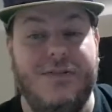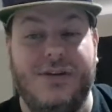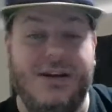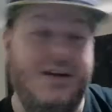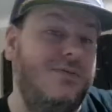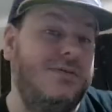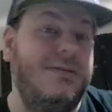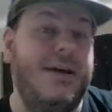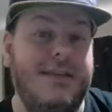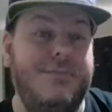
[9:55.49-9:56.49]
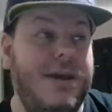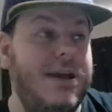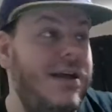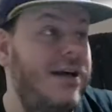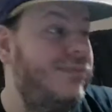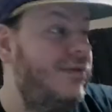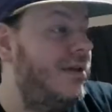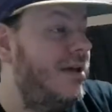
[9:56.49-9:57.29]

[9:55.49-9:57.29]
rookie card. Well, somebody did pay that, but